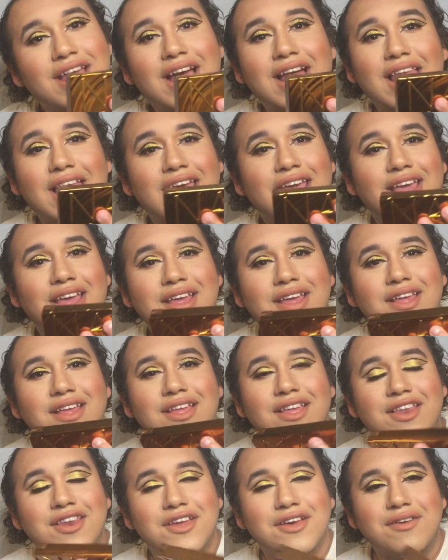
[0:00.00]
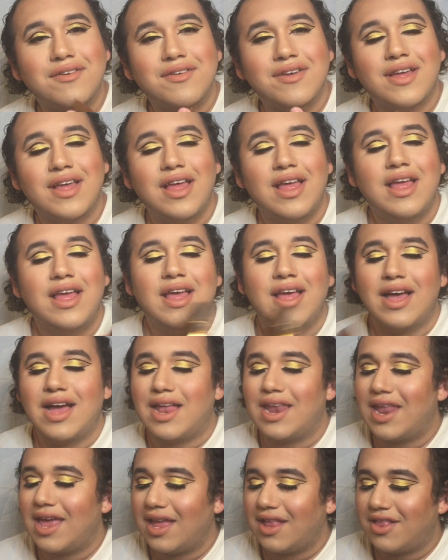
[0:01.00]
Like I like it, you know.
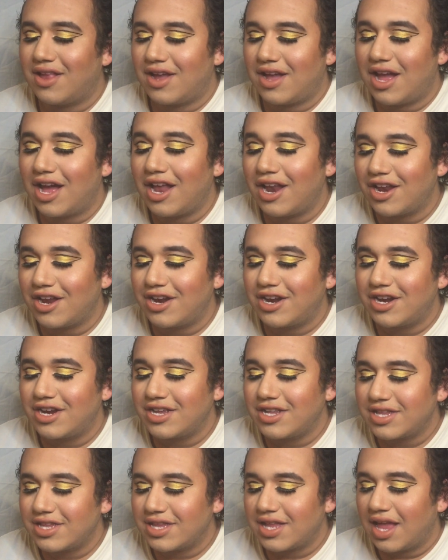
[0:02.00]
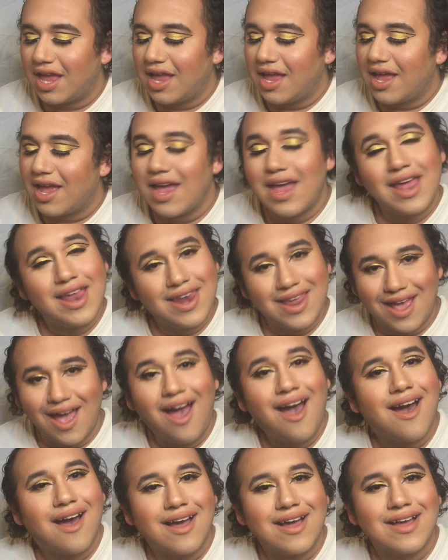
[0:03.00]
I like the colors. And
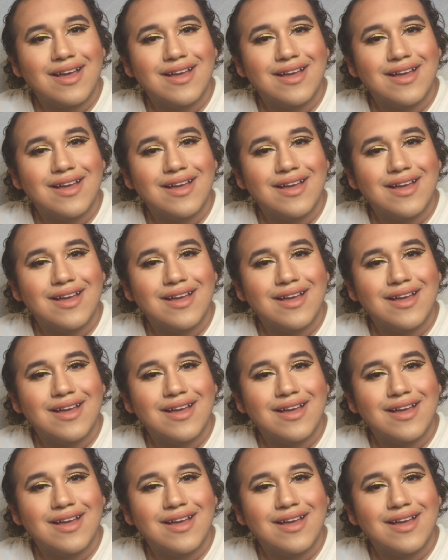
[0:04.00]
yeah.